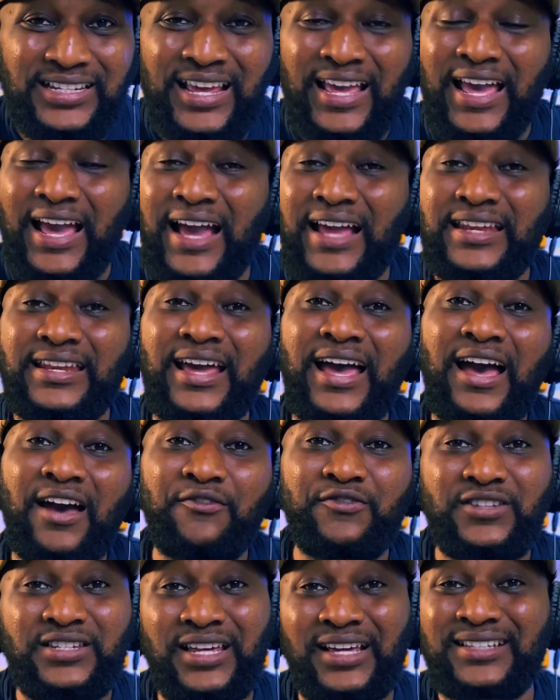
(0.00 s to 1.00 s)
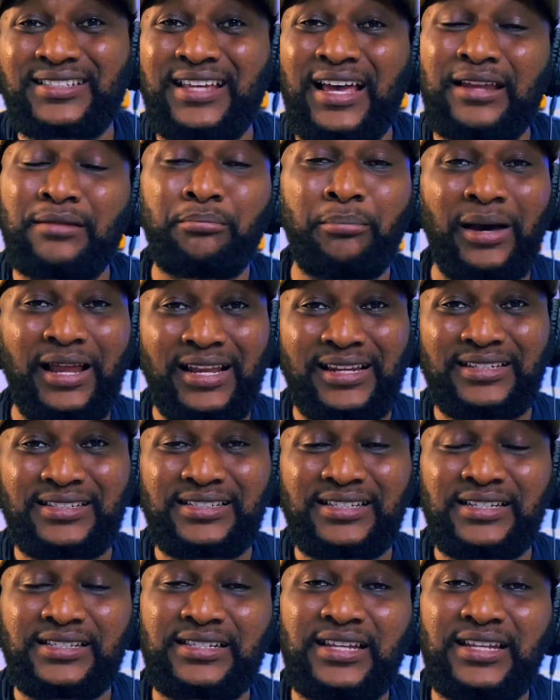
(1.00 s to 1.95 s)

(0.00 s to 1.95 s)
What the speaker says: and have checks and balances.